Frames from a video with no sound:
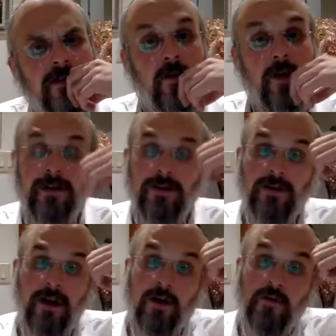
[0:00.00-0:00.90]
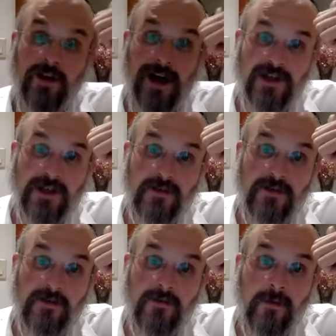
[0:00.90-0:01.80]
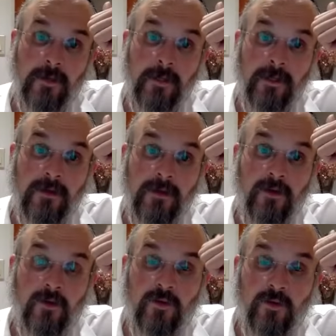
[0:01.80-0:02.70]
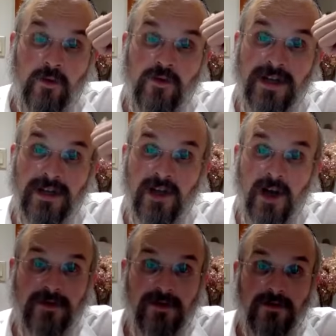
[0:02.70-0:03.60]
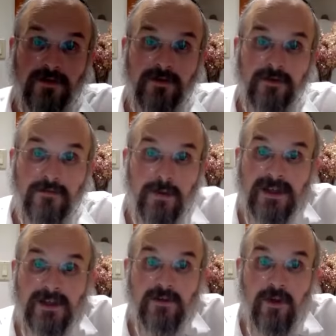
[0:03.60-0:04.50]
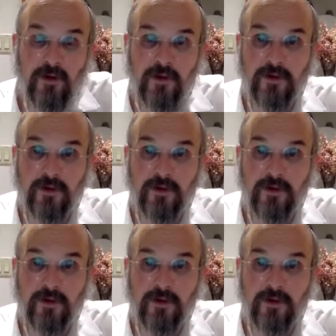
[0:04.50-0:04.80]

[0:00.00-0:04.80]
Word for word: Well, how good for Kasha. Who said it's an option? Maybe you need both.